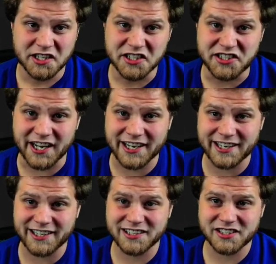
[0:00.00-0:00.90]

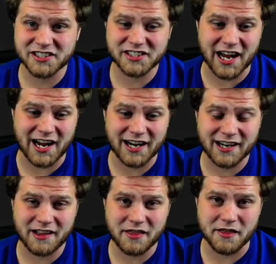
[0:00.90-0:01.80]
Didn't
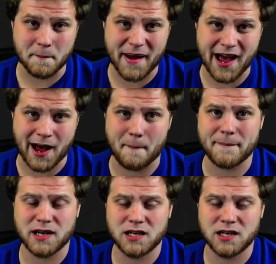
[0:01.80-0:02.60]
sack the map.